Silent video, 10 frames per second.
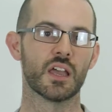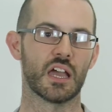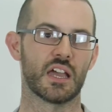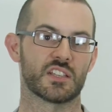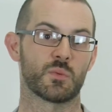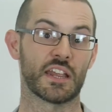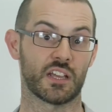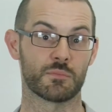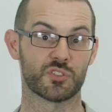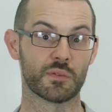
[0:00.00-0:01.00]
is when it
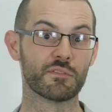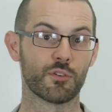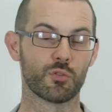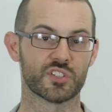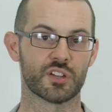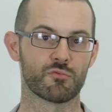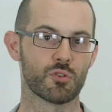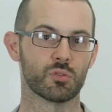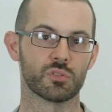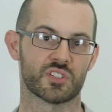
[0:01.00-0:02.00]
comes to enforcing
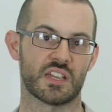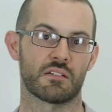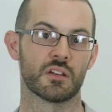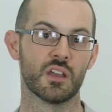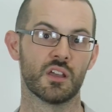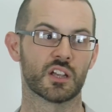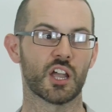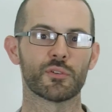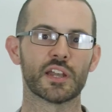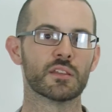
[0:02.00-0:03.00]
rules. Now,
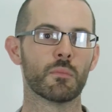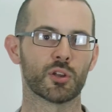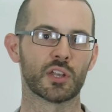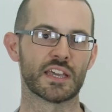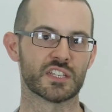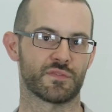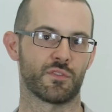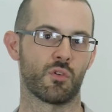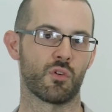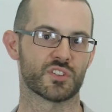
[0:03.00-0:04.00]
currently the model is
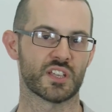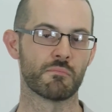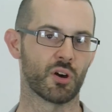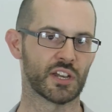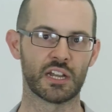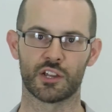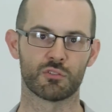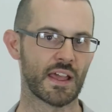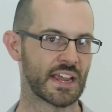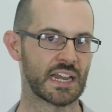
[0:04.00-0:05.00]
for somebody like a
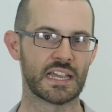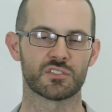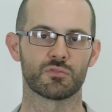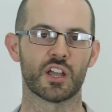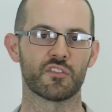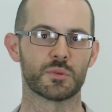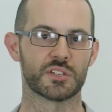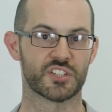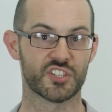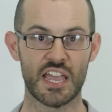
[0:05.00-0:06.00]
regulator or government
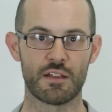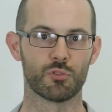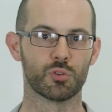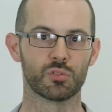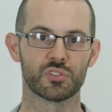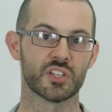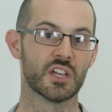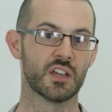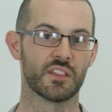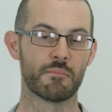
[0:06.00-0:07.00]
to set rules,
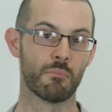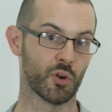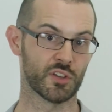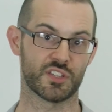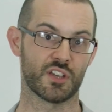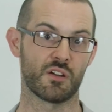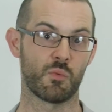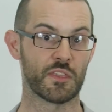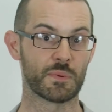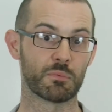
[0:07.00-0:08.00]
then monitor
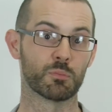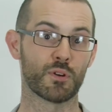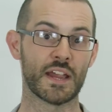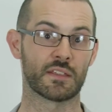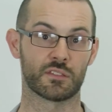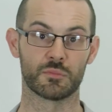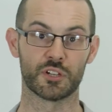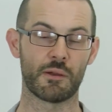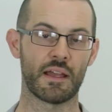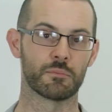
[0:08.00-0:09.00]
whether people break them and
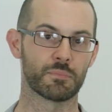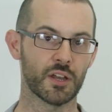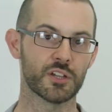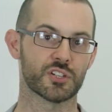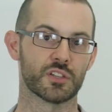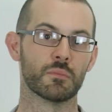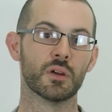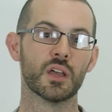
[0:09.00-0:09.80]
go out and punish them.